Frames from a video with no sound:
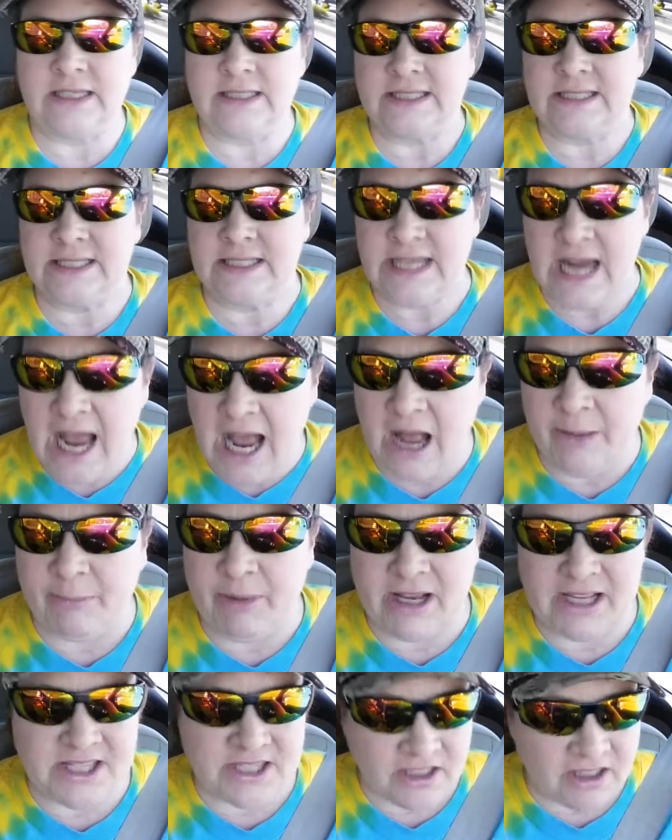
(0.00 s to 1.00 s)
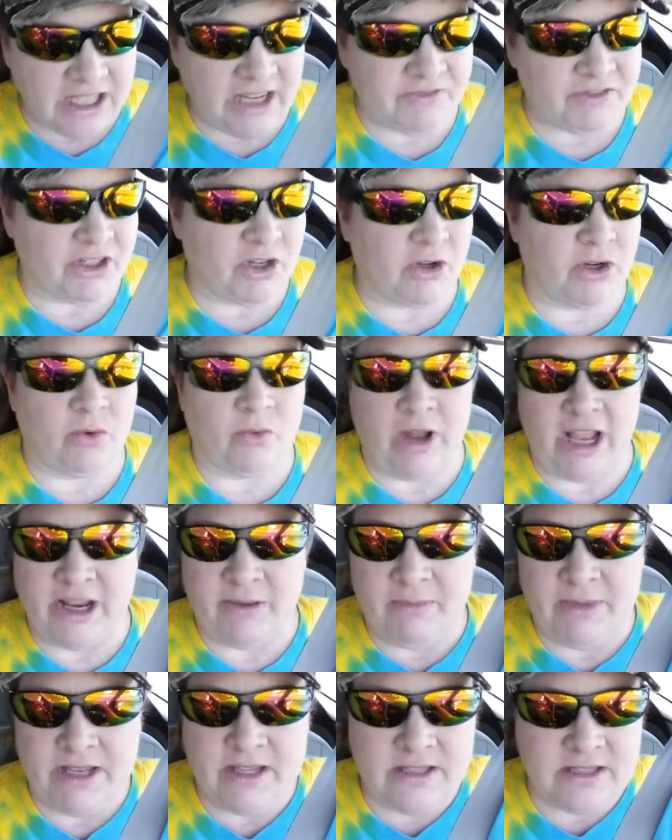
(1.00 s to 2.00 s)
stop. I still have to go to
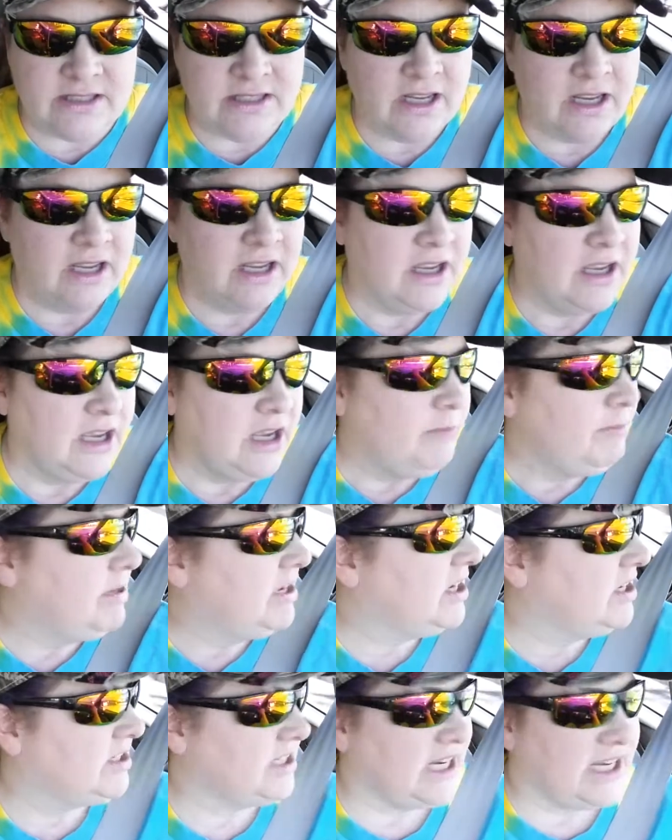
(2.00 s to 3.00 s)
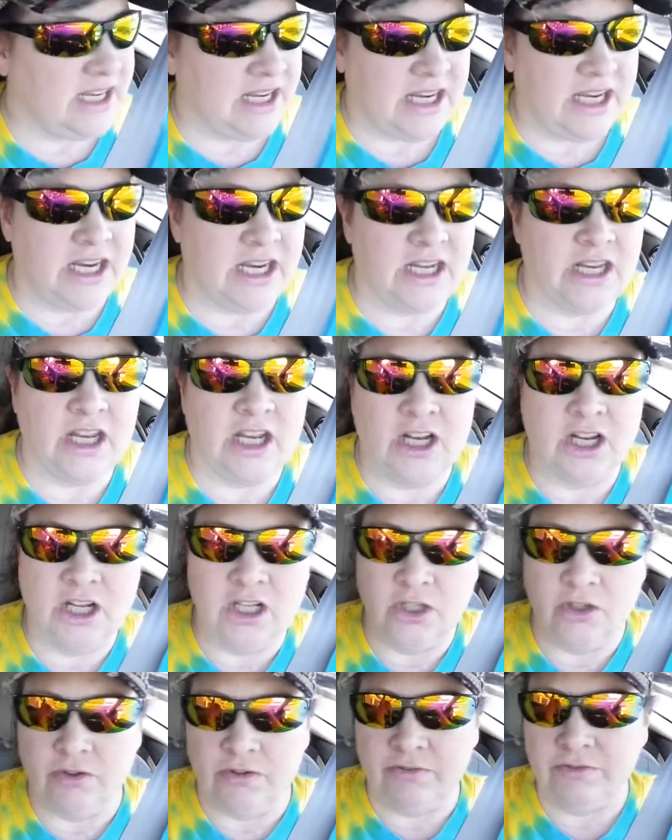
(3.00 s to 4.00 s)
Wegmans because I need
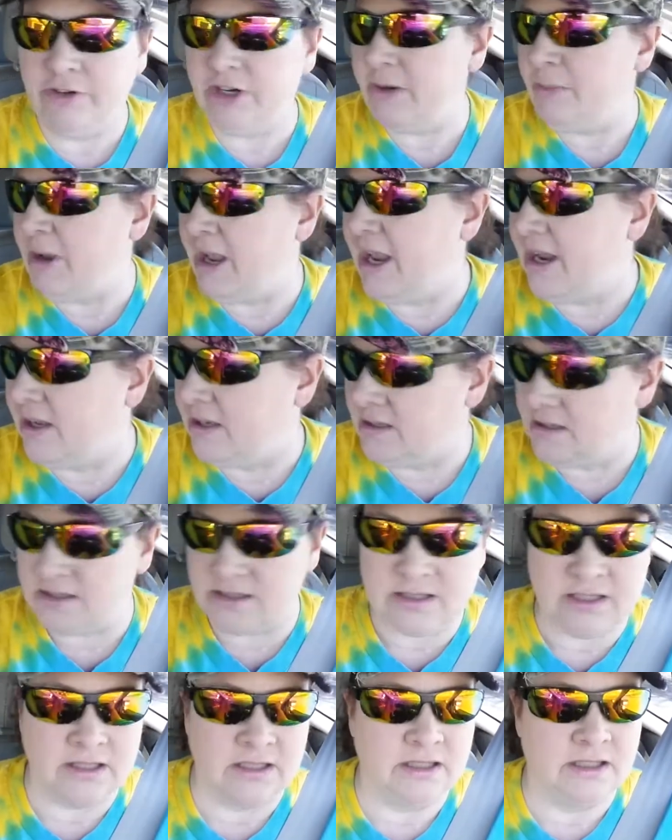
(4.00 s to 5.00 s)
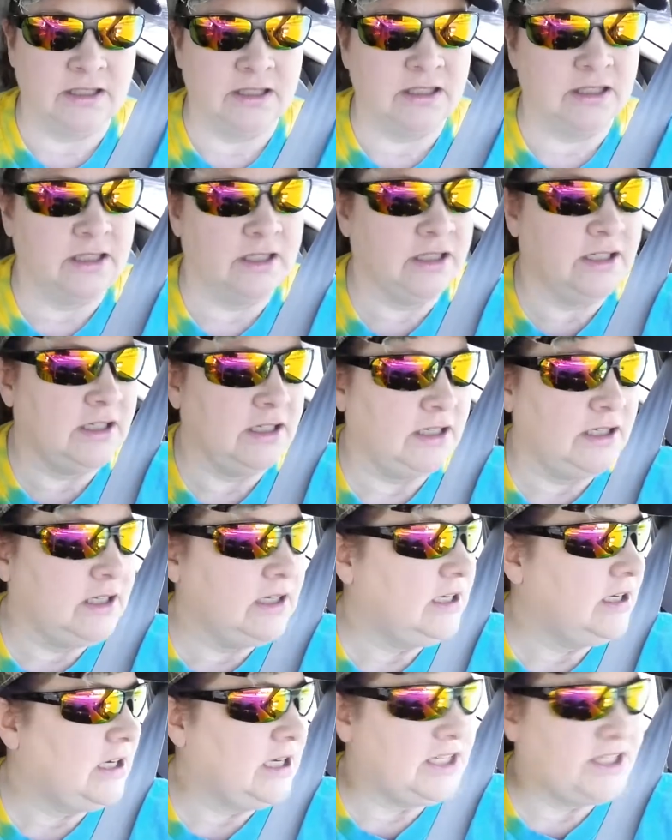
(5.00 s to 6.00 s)
gluten-free bagels.
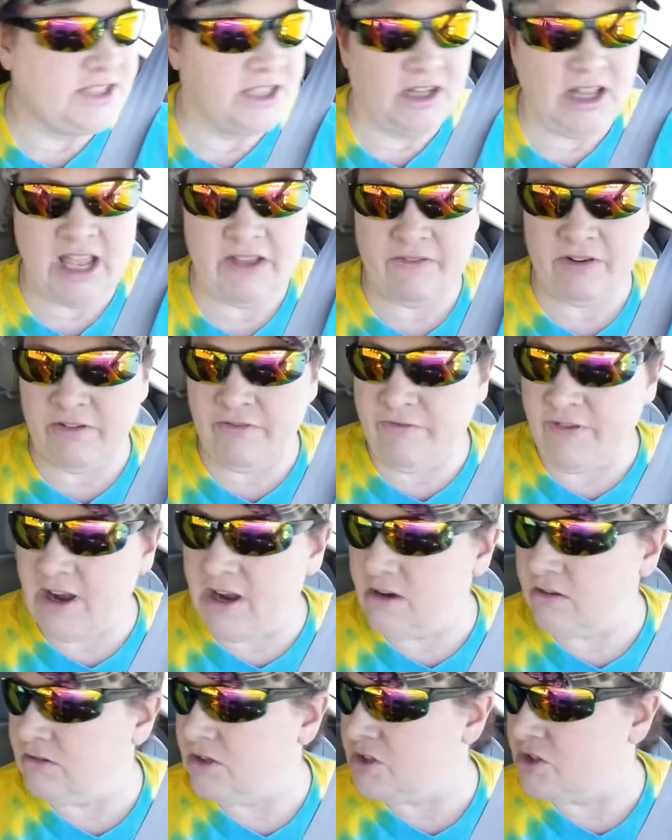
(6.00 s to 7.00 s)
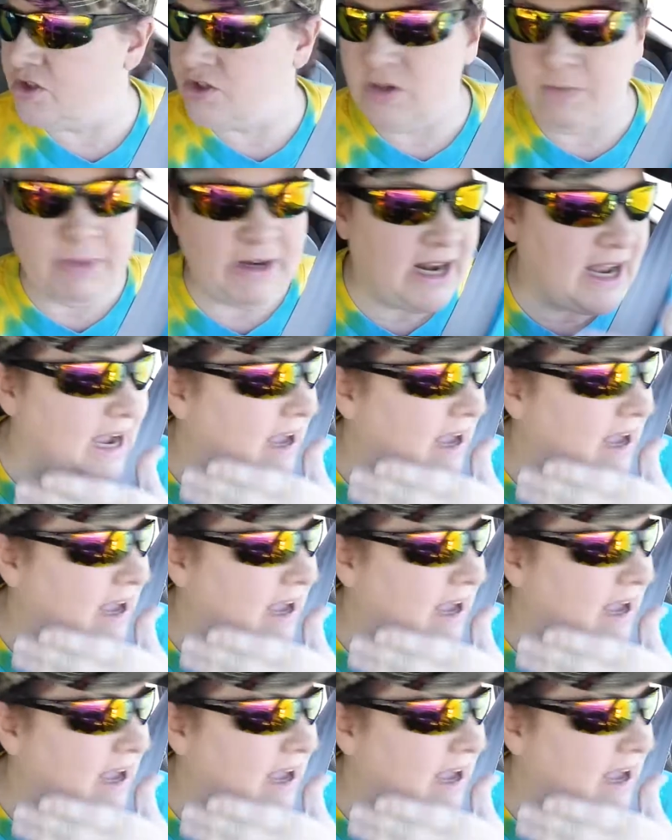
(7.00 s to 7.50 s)
I still haven't found the stupid